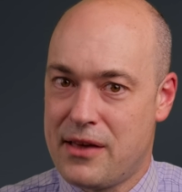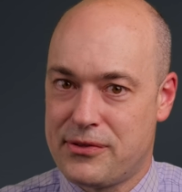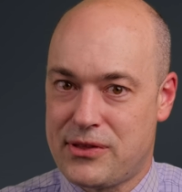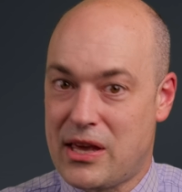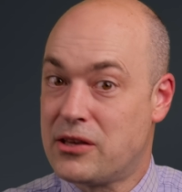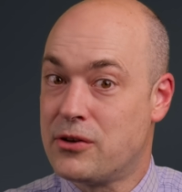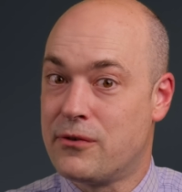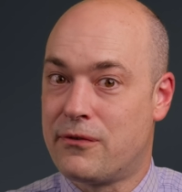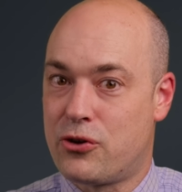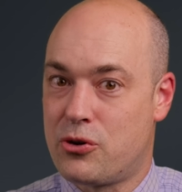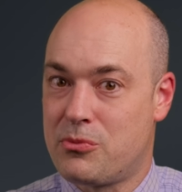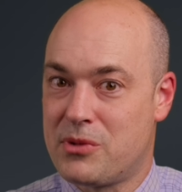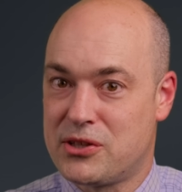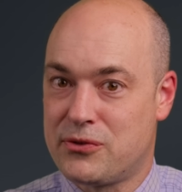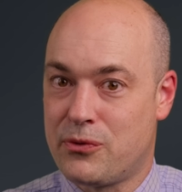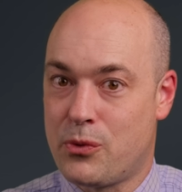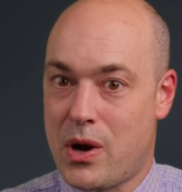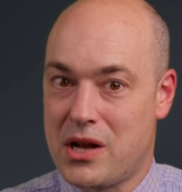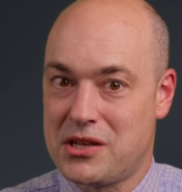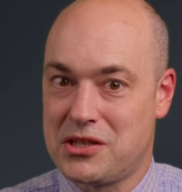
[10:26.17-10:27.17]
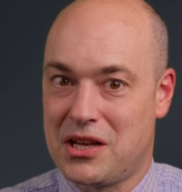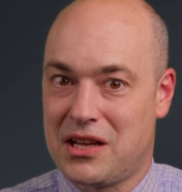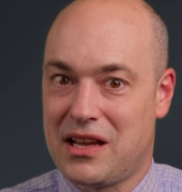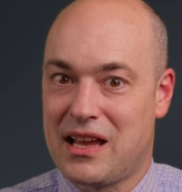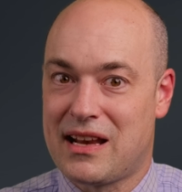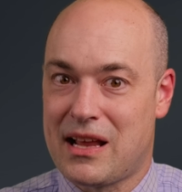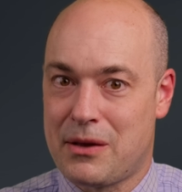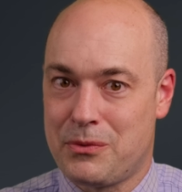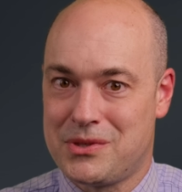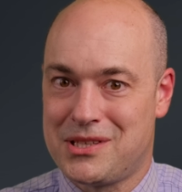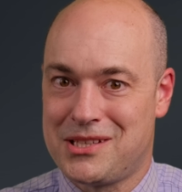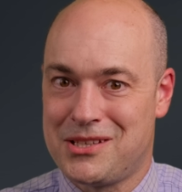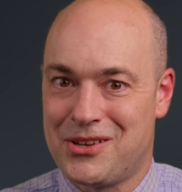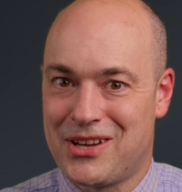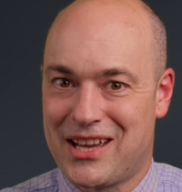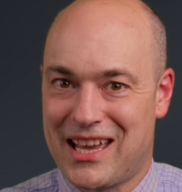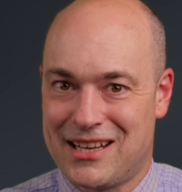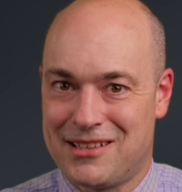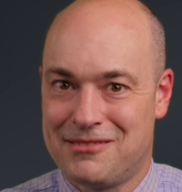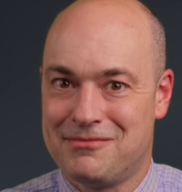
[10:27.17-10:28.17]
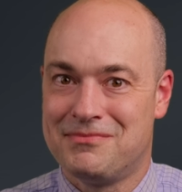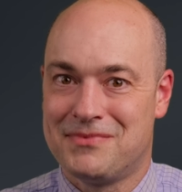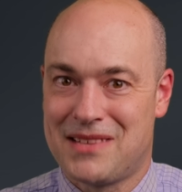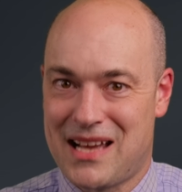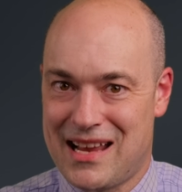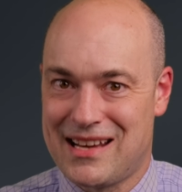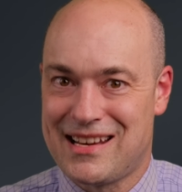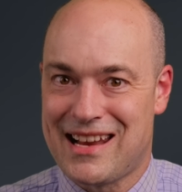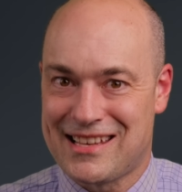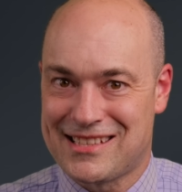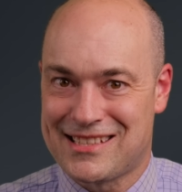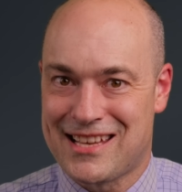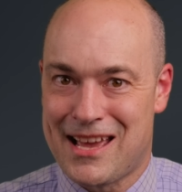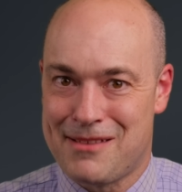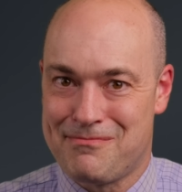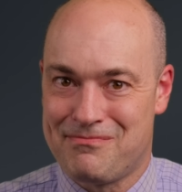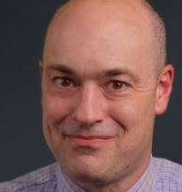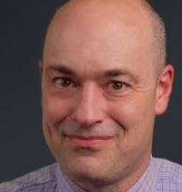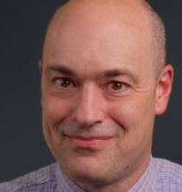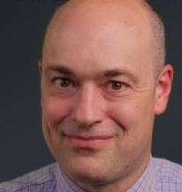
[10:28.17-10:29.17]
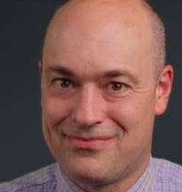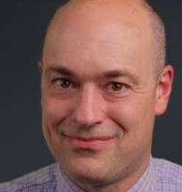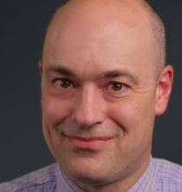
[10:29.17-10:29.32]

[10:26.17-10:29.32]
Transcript: Thank you very much for watching, and I will see you again next time.